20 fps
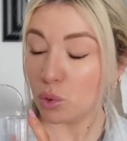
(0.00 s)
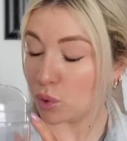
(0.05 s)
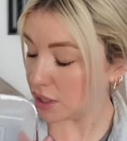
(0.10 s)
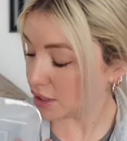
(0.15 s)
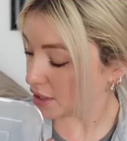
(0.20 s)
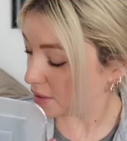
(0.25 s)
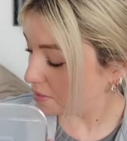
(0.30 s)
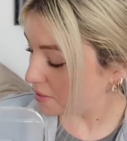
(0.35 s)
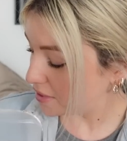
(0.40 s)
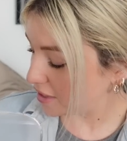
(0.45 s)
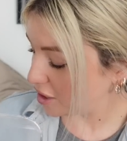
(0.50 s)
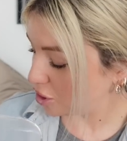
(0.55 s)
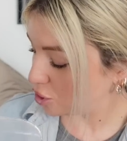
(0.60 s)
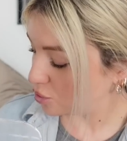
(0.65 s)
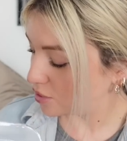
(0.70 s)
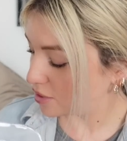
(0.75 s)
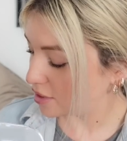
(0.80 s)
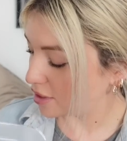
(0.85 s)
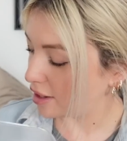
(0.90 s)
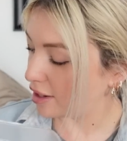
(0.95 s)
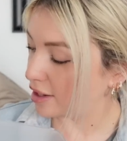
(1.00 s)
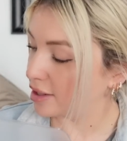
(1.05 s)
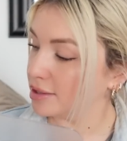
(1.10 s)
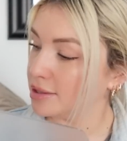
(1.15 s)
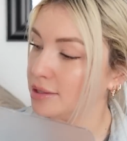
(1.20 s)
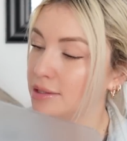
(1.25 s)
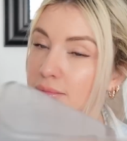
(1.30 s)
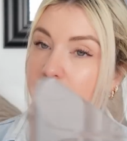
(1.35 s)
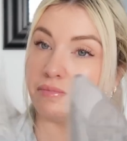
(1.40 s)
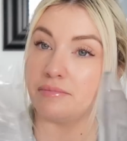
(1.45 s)
substantial
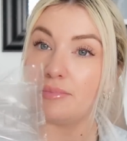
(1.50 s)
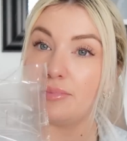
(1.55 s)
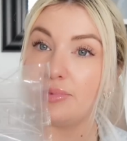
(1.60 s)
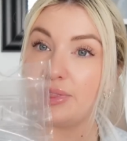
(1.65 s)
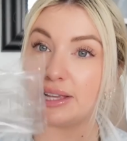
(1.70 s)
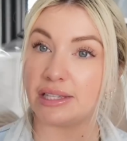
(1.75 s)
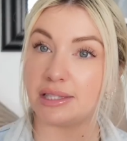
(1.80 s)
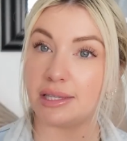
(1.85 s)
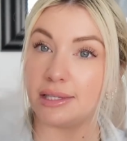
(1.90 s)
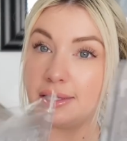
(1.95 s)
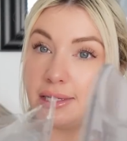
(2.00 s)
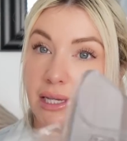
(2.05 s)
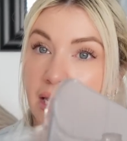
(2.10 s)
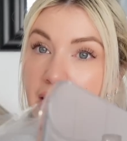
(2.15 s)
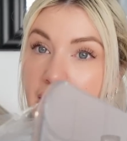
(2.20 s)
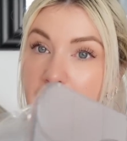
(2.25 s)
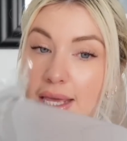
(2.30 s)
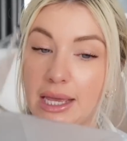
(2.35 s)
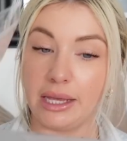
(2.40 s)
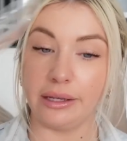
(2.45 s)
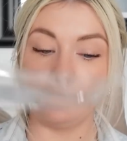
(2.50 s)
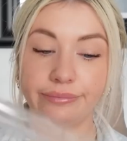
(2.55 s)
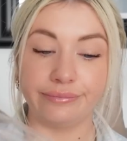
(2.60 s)
size. And there's the sticky thing.